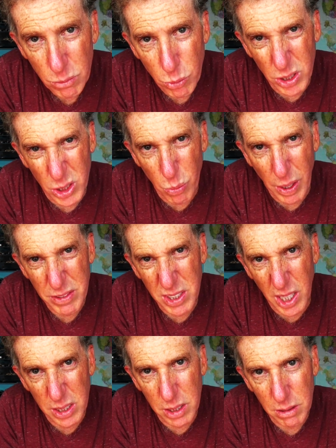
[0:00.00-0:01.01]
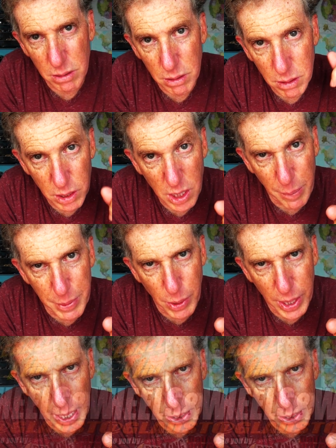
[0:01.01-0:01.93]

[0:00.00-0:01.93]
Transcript: Wheels and Wave 6 coming right